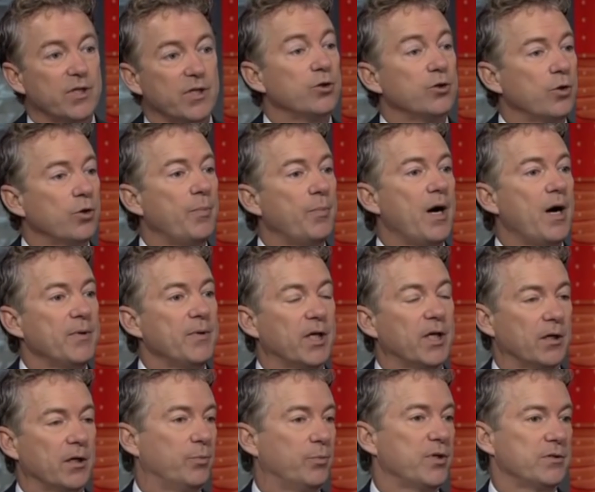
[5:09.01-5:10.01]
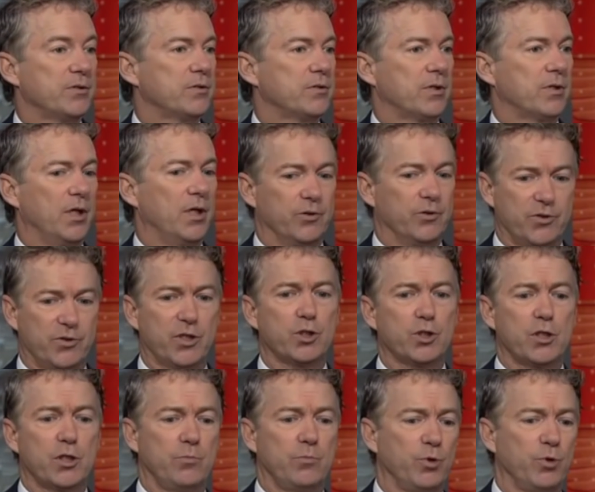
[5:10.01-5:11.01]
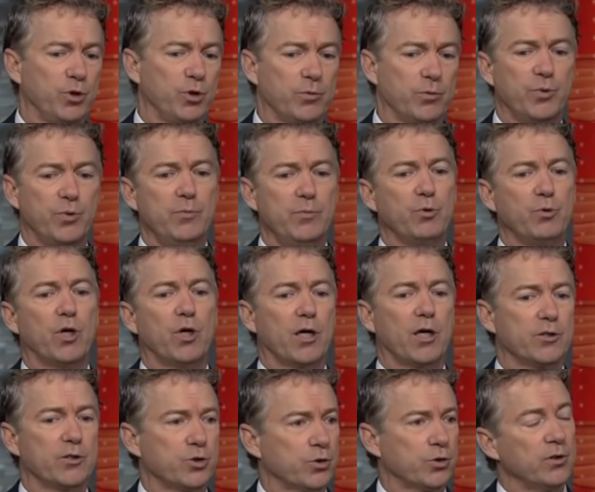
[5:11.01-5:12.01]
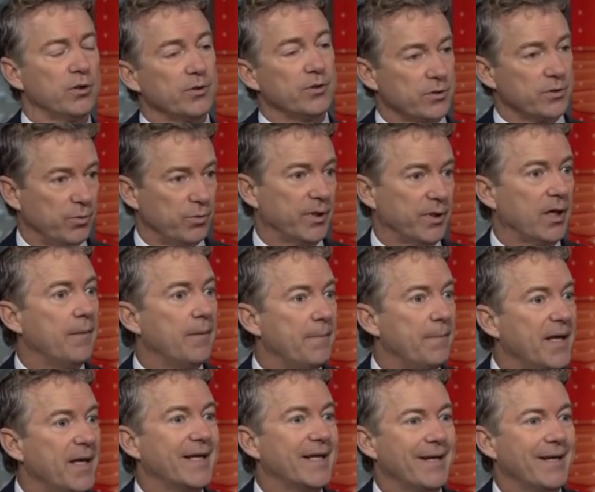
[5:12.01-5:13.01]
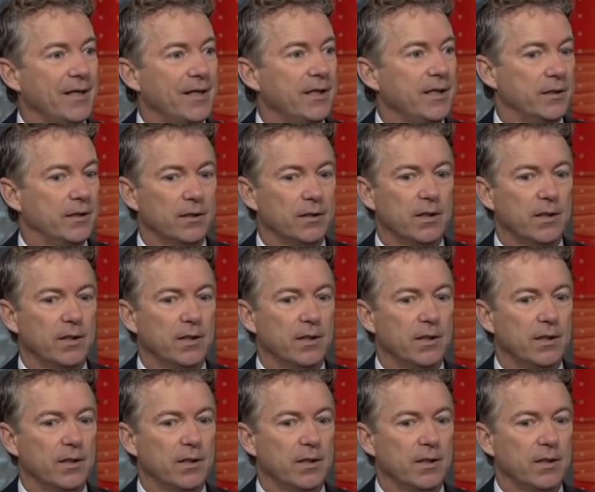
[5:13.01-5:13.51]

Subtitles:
see, under Obamacare, the president said 16 million people got insurance. Well, they got Medicaid.